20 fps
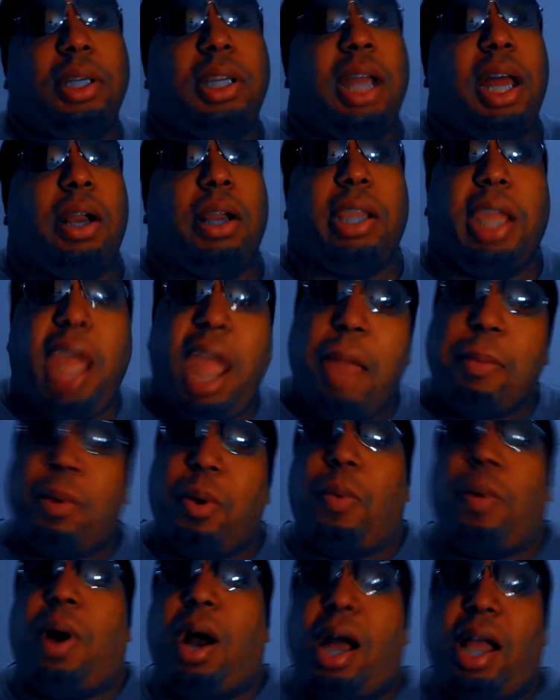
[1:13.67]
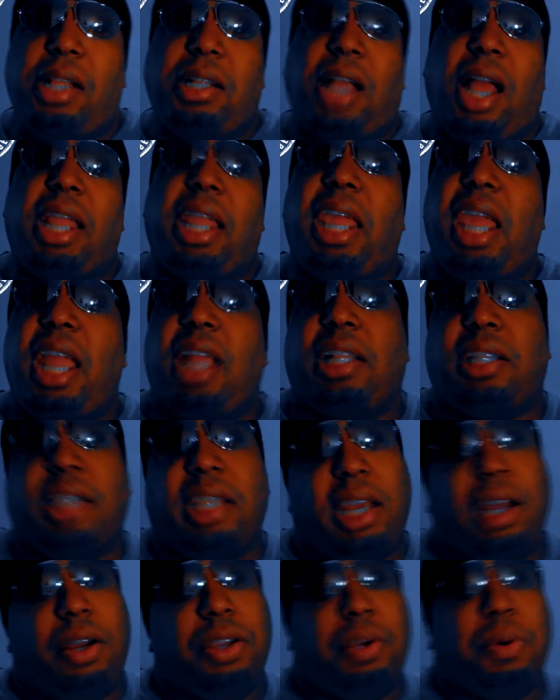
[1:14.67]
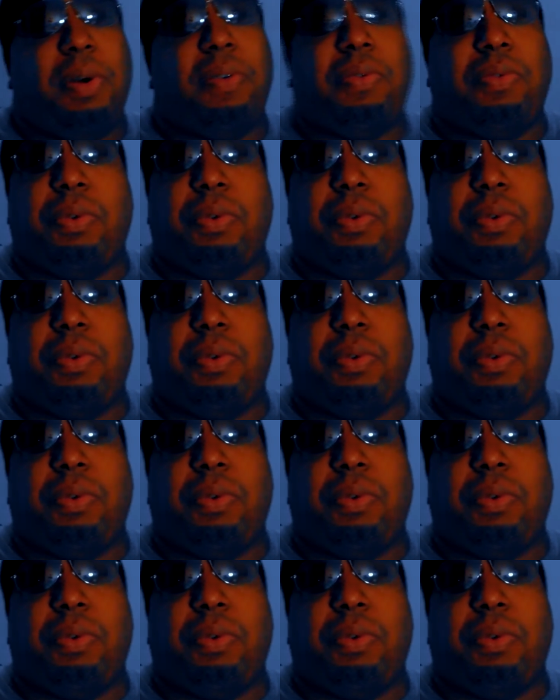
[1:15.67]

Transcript: Now, camera-wise, I can't tell you what